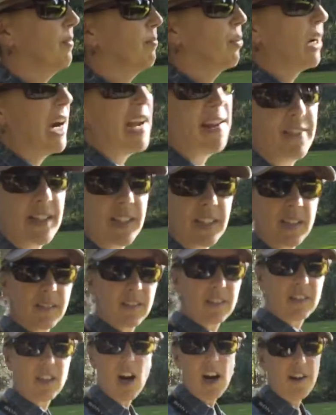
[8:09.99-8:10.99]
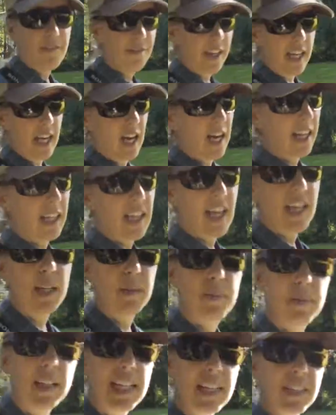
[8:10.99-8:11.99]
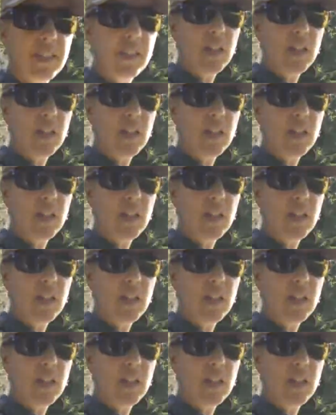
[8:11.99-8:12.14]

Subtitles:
private coffee hut kind of place,